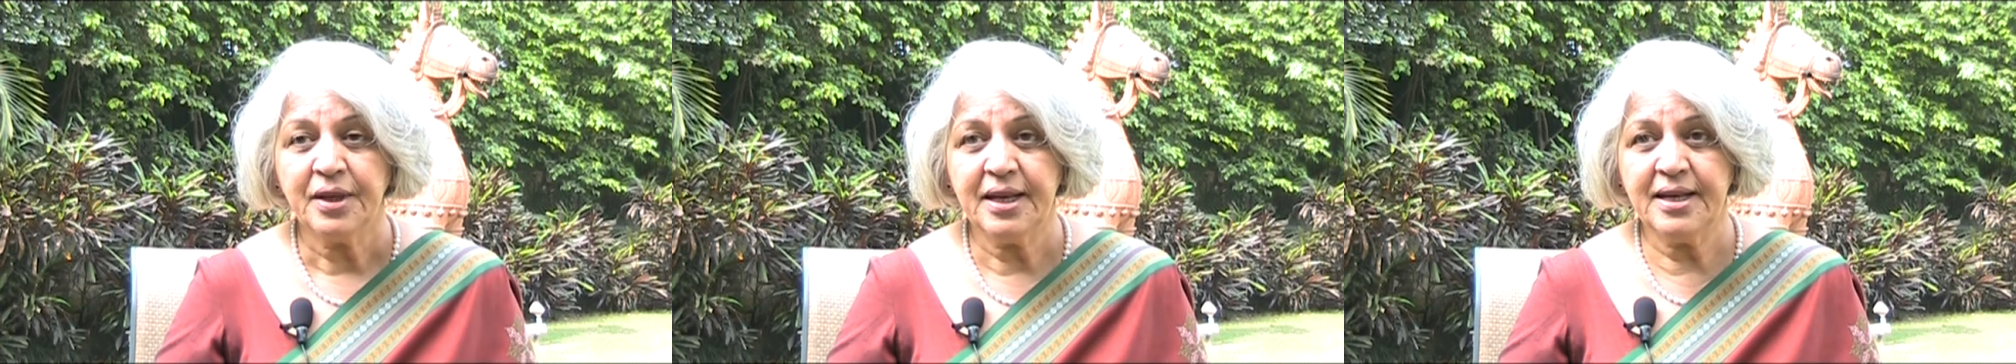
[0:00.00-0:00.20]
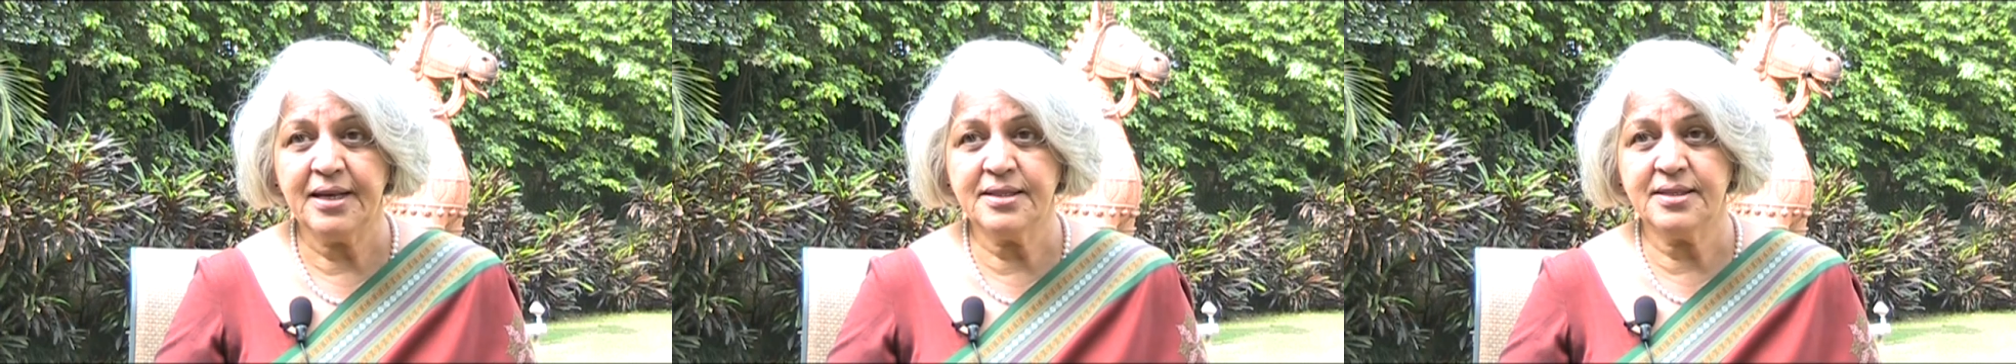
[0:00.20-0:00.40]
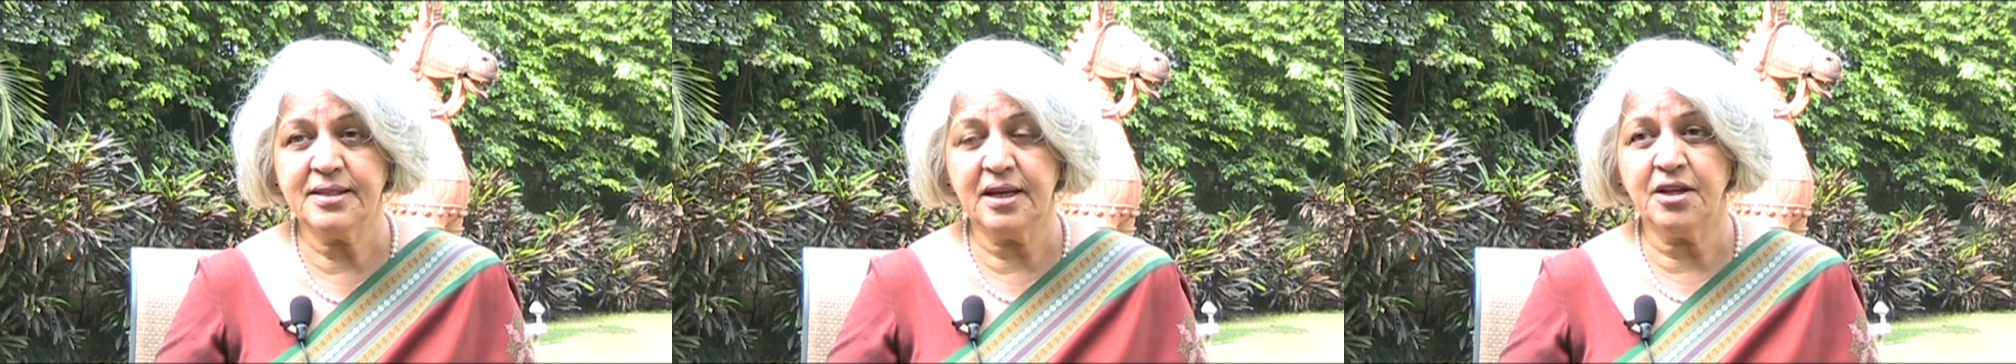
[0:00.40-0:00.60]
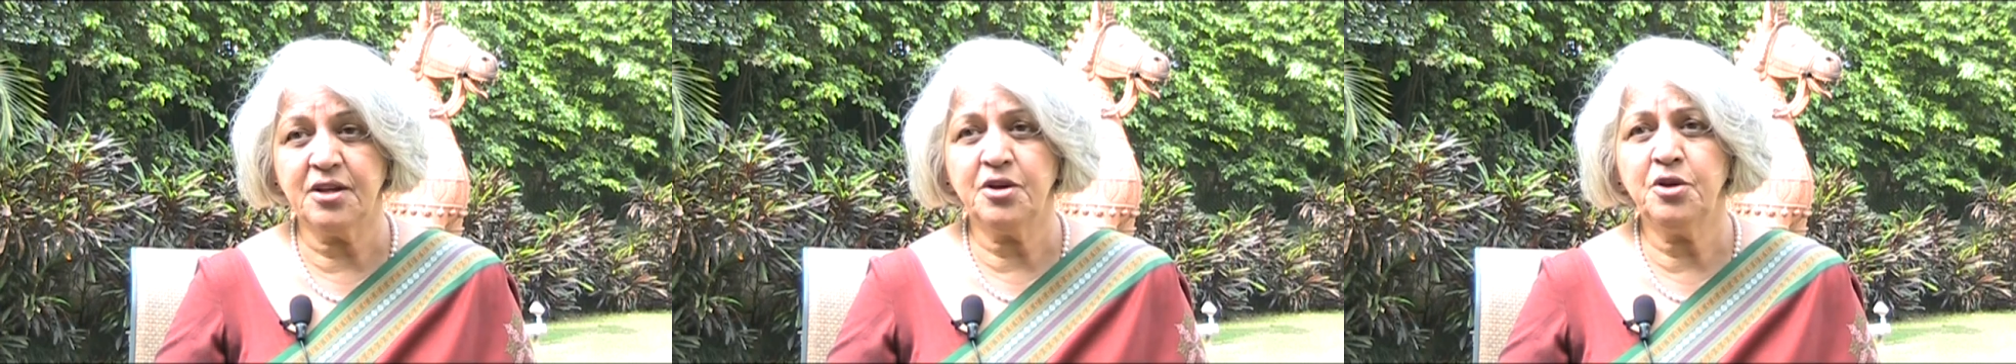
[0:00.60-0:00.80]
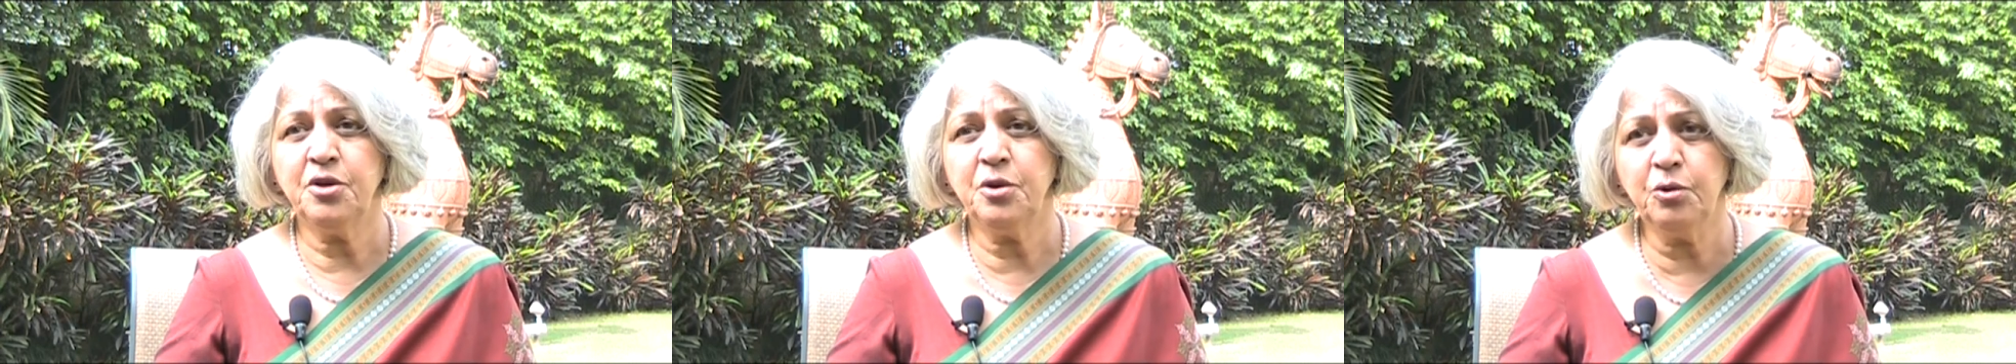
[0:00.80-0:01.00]
is a
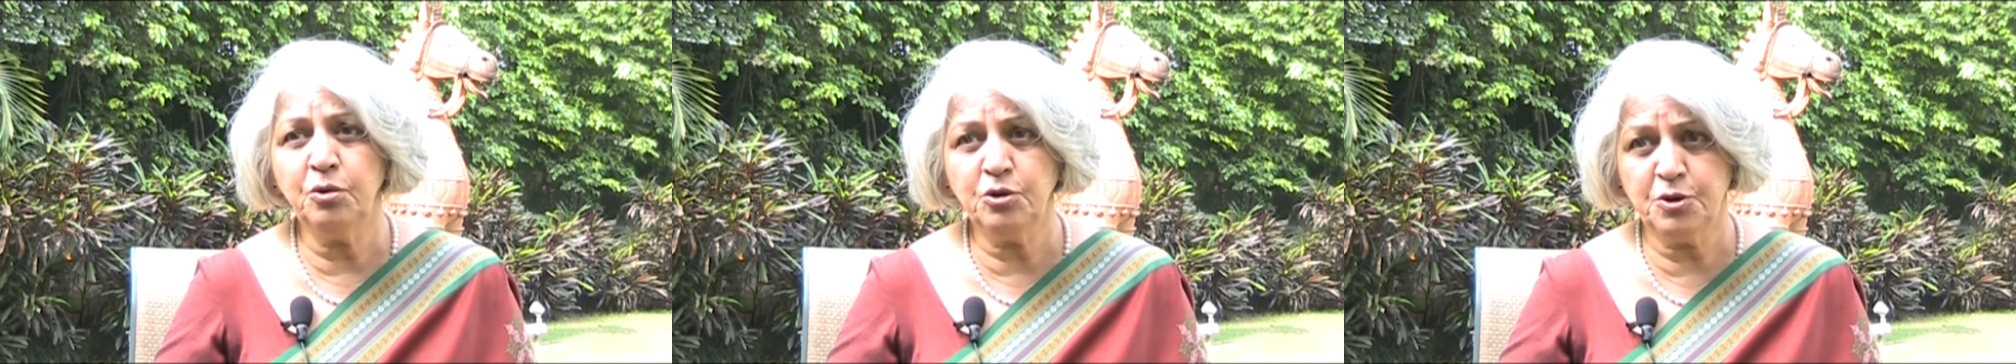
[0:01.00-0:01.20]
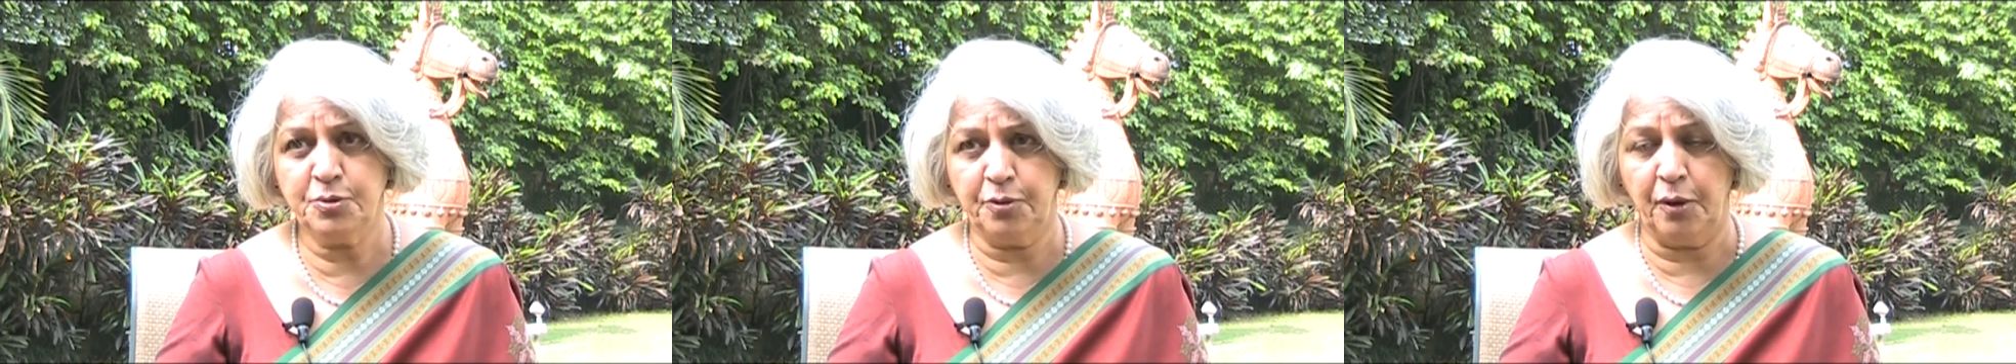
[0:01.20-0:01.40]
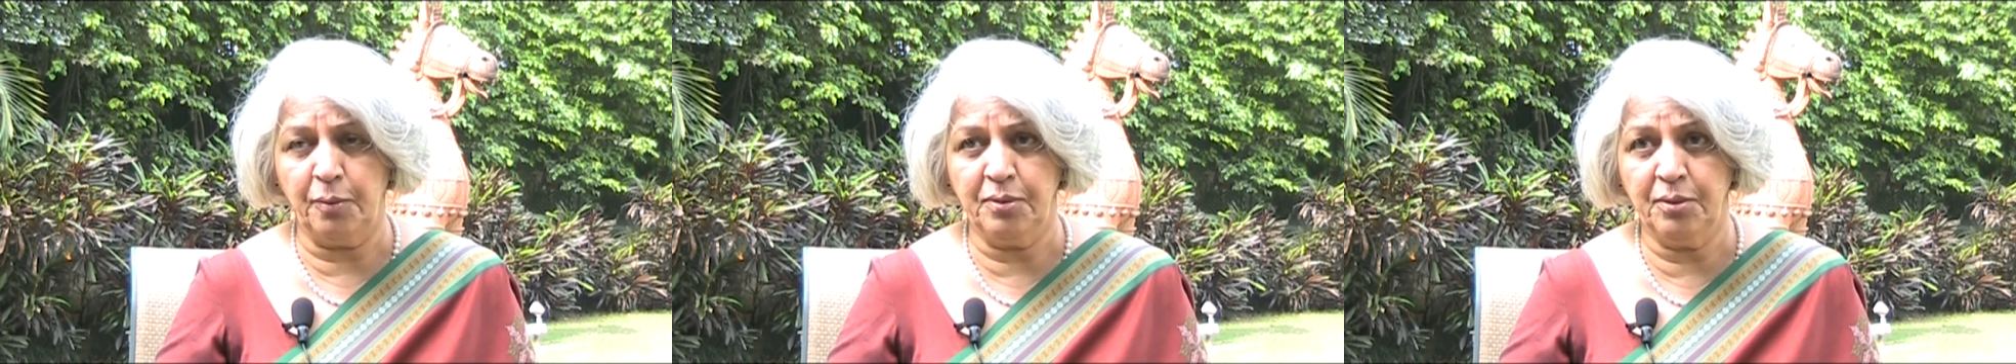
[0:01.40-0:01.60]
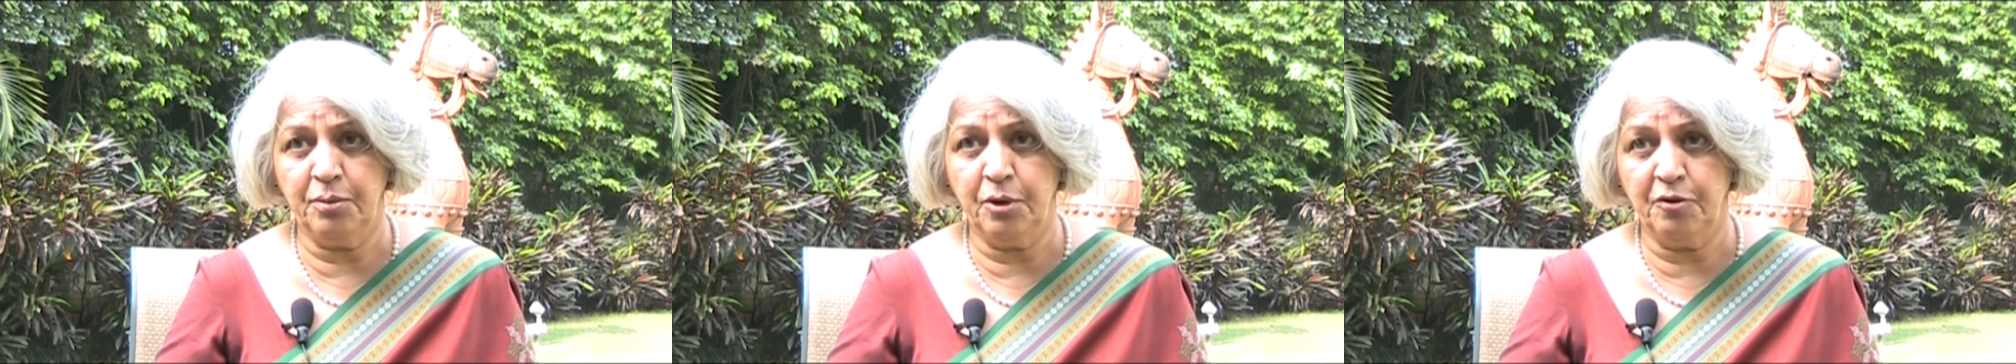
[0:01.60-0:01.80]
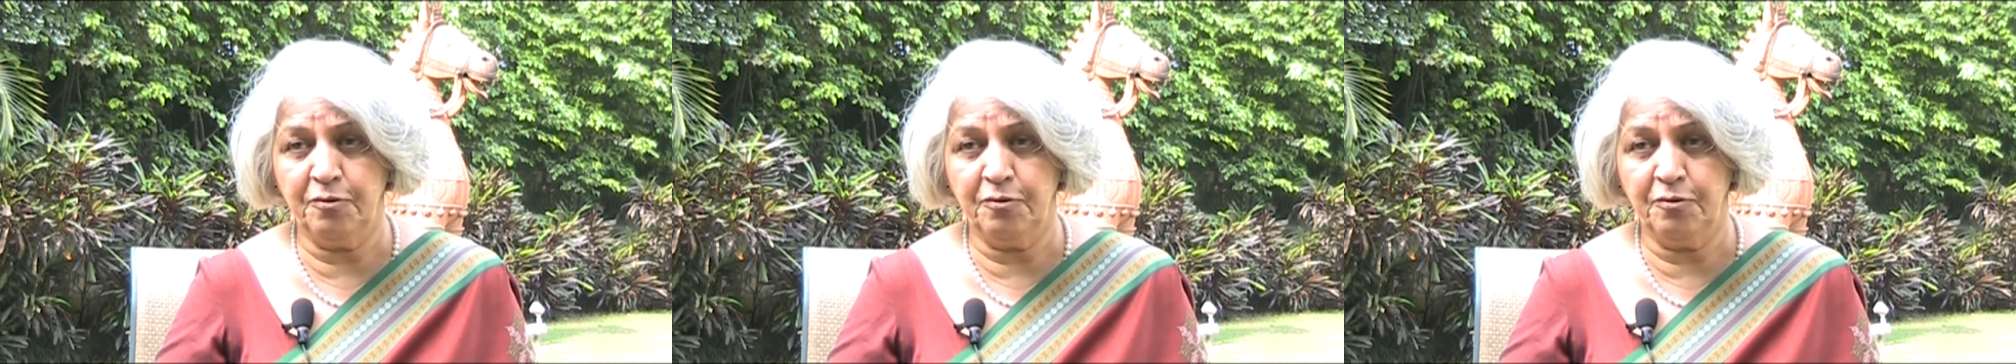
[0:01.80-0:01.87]
huge problem